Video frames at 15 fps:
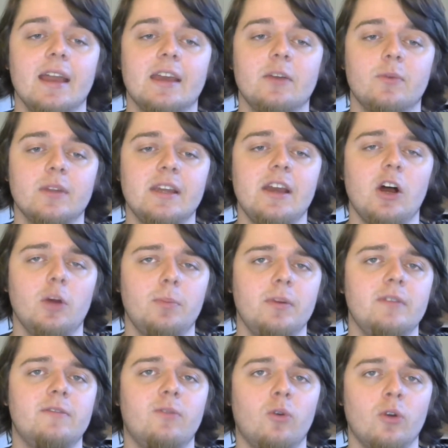can really help
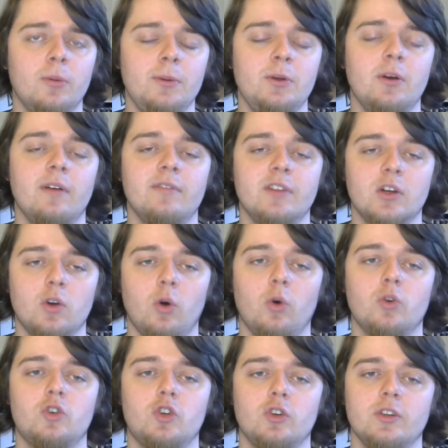inform you of the
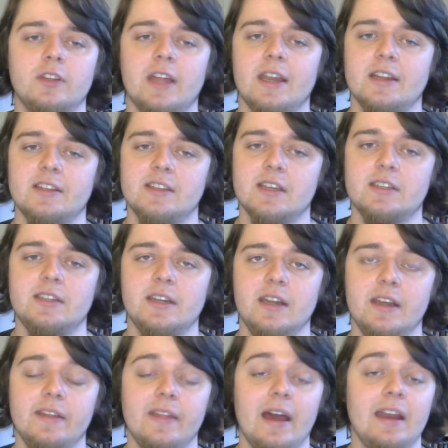culture that
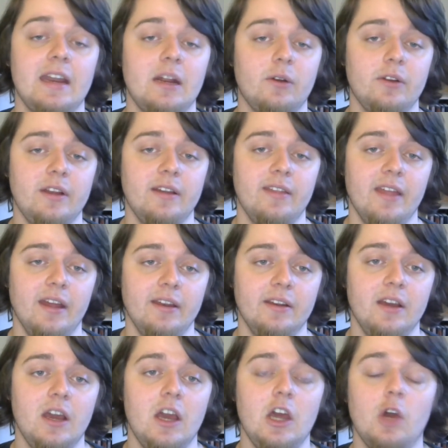existed in that area then,